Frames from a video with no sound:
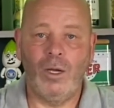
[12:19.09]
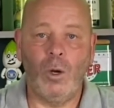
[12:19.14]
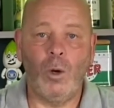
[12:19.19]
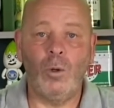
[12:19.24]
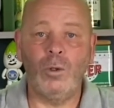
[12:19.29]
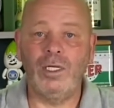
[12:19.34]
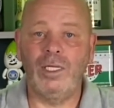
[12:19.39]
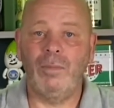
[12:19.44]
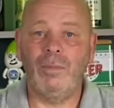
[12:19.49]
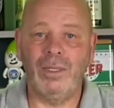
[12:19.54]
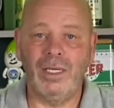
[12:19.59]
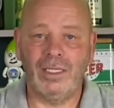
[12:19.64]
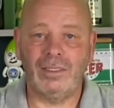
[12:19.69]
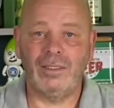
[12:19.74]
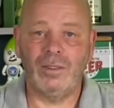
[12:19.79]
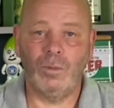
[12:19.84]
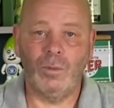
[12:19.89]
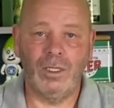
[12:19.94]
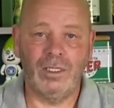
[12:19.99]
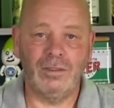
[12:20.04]
only pick
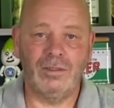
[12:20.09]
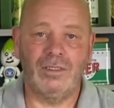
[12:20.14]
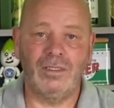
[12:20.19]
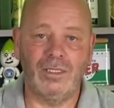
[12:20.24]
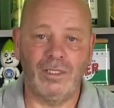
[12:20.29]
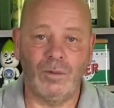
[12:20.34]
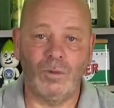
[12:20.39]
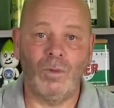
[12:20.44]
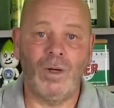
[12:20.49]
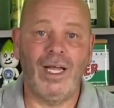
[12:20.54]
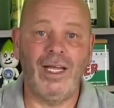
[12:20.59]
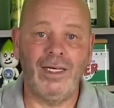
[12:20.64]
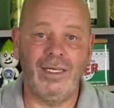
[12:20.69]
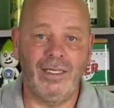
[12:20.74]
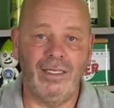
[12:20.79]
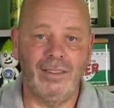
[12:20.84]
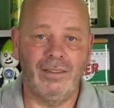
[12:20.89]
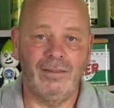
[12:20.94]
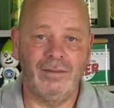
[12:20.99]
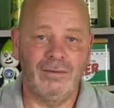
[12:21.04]
the ones that are ready
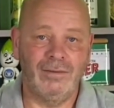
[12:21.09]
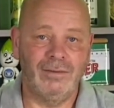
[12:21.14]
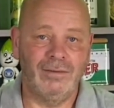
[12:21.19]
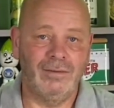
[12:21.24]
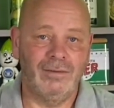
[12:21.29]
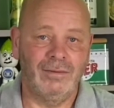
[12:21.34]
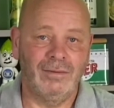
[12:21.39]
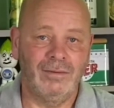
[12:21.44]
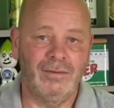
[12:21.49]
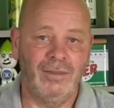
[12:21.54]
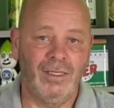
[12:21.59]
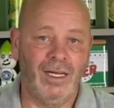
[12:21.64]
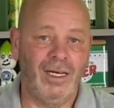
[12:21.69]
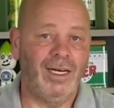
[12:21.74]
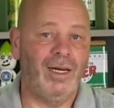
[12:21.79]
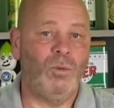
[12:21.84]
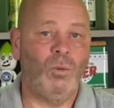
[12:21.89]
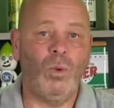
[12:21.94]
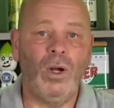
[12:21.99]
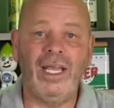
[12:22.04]
and
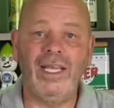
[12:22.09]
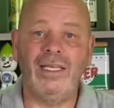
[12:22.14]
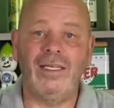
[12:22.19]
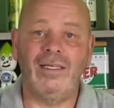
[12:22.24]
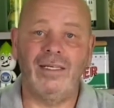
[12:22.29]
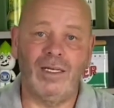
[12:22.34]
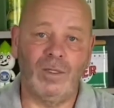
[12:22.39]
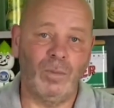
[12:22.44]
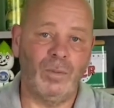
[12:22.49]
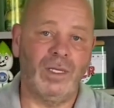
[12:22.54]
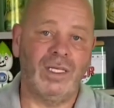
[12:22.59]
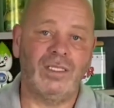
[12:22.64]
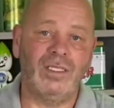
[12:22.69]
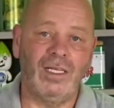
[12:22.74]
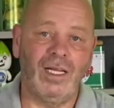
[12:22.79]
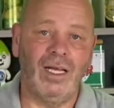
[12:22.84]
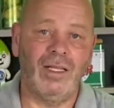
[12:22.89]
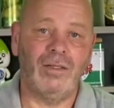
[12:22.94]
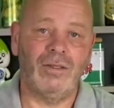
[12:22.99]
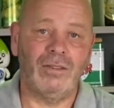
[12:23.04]
then wait and pick the
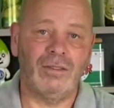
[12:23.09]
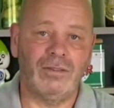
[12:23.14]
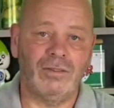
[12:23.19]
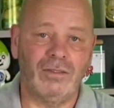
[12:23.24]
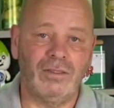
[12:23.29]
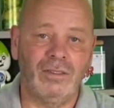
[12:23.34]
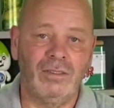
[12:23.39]
others.